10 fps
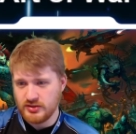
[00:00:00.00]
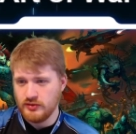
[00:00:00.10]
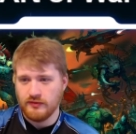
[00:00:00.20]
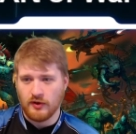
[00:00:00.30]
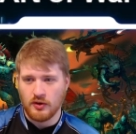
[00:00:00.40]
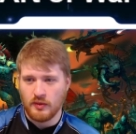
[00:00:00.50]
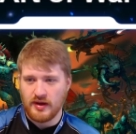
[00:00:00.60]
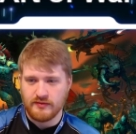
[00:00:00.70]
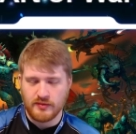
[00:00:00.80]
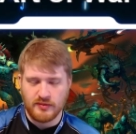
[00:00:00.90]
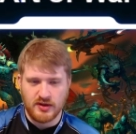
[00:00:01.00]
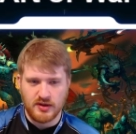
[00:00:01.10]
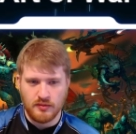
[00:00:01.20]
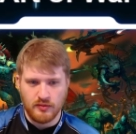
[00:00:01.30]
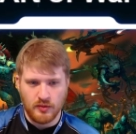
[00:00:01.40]
far away from the,
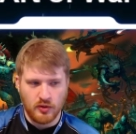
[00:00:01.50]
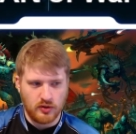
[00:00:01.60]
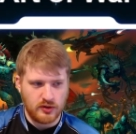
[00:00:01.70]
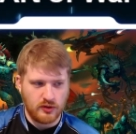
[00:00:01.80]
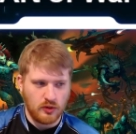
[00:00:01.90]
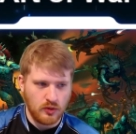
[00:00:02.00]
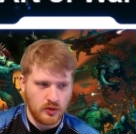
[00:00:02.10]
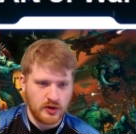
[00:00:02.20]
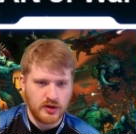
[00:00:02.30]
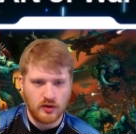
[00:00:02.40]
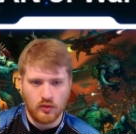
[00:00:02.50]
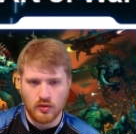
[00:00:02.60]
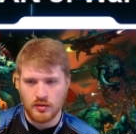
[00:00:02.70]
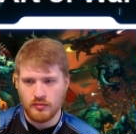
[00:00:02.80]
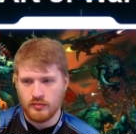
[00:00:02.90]
the bulk of the horde,
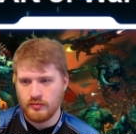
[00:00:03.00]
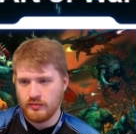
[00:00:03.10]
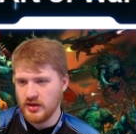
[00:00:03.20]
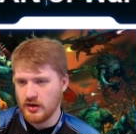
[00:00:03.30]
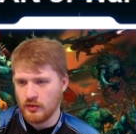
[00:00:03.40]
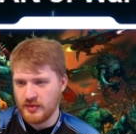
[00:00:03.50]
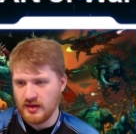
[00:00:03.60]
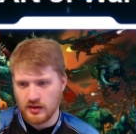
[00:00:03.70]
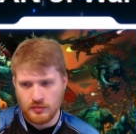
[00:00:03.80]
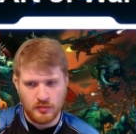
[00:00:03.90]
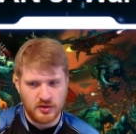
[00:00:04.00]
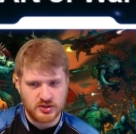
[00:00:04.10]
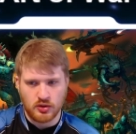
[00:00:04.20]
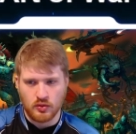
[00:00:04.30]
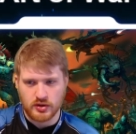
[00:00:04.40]
or you know, peel up a bunch
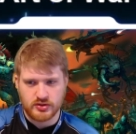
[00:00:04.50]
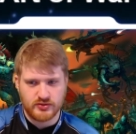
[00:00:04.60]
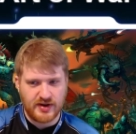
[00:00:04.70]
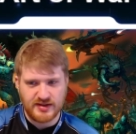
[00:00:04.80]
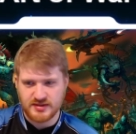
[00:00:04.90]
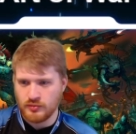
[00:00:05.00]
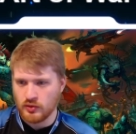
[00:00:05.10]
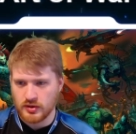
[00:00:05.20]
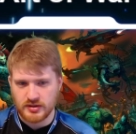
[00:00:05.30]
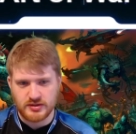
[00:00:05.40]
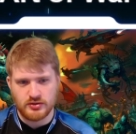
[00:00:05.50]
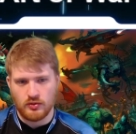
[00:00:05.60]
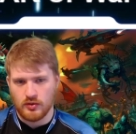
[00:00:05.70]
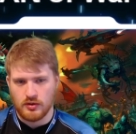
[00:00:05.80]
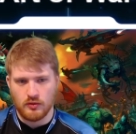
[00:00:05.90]
of orc transports
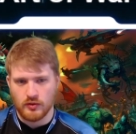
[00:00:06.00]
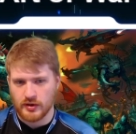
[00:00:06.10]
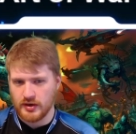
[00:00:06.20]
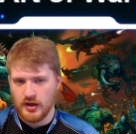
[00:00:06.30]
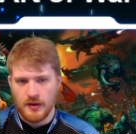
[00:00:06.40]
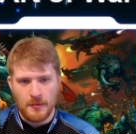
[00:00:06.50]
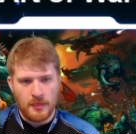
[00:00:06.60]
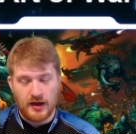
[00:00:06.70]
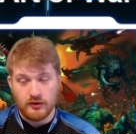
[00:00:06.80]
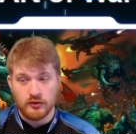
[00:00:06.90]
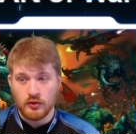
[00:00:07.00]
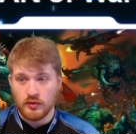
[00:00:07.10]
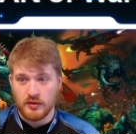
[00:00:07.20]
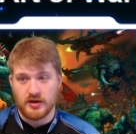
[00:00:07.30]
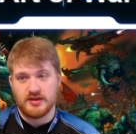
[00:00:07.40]
or orc I don't know what
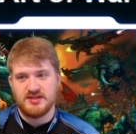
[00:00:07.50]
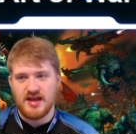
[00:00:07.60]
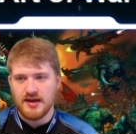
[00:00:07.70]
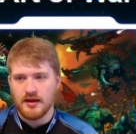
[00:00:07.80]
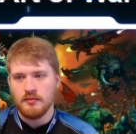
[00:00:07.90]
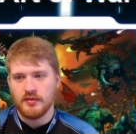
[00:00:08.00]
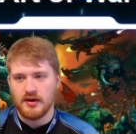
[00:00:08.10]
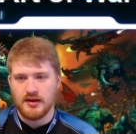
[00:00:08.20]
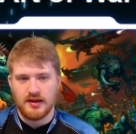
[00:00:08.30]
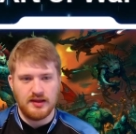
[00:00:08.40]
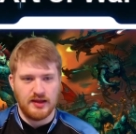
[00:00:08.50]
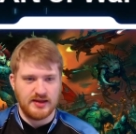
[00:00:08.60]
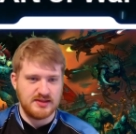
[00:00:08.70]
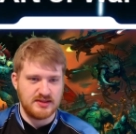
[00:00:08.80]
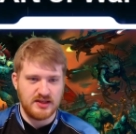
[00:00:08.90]
Mark is taking, but he likes
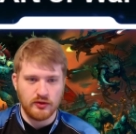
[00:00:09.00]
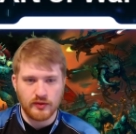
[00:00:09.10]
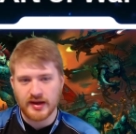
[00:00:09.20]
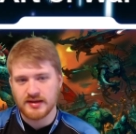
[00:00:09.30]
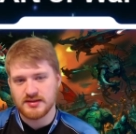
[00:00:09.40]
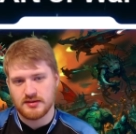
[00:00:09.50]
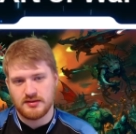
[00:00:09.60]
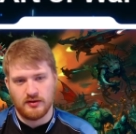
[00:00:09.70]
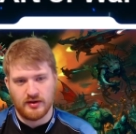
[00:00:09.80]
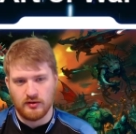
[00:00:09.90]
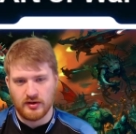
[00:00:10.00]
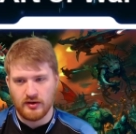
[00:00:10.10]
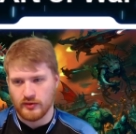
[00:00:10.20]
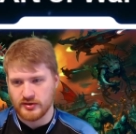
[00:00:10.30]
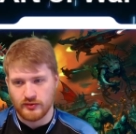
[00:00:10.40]
his kill rigs. They'll kill kill
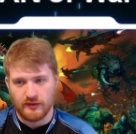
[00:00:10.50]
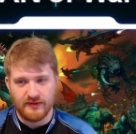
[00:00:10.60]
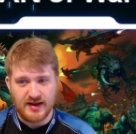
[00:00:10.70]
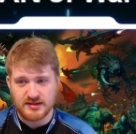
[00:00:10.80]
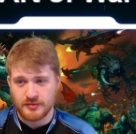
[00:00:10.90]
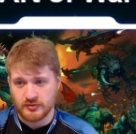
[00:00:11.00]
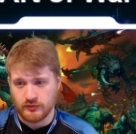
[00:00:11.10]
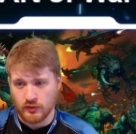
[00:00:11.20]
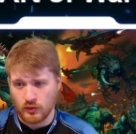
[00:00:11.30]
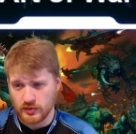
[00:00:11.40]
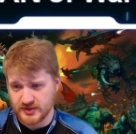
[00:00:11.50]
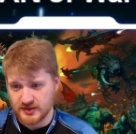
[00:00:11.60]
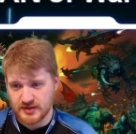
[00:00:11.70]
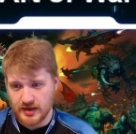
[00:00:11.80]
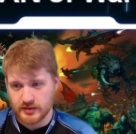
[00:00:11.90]
rigs real fast, especially real wins
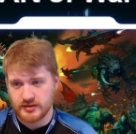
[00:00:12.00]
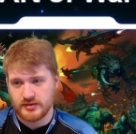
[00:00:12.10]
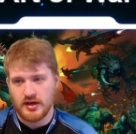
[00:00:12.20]
against characters.